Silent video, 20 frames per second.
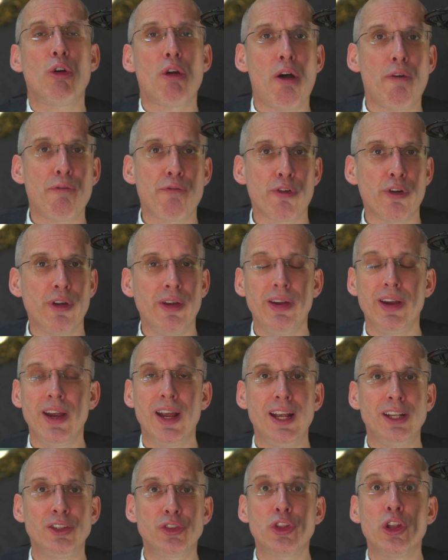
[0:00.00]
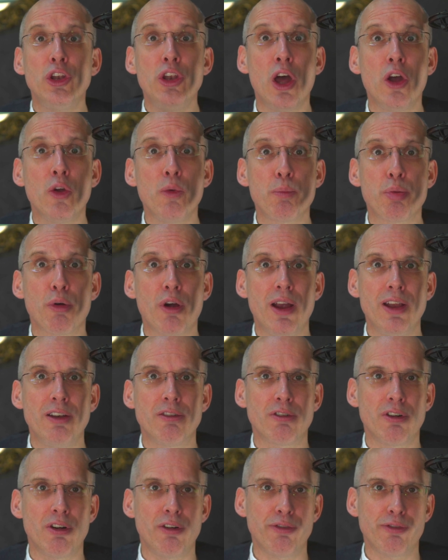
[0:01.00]
offering is the
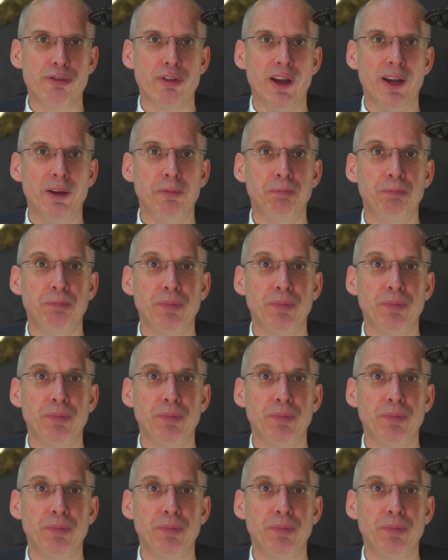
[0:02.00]
no-brainer offering.